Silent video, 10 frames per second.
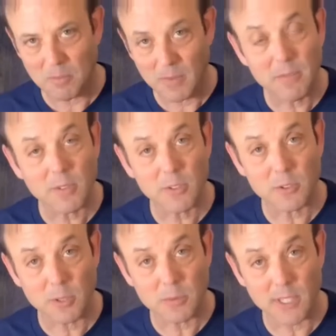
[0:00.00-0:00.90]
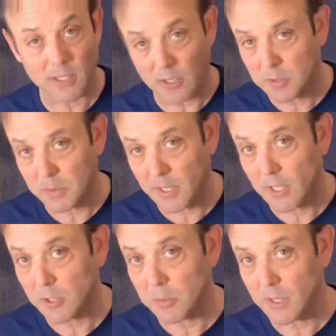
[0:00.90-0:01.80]
My first drum set cost me a
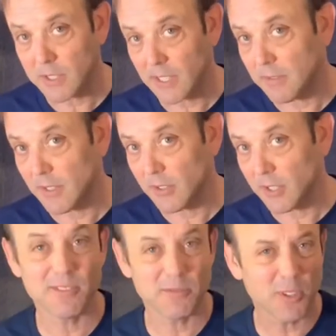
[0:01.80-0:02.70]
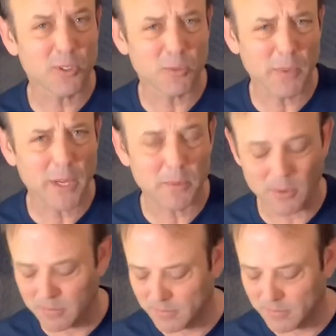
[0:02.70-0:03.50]
hundred bucks that I found in the local paper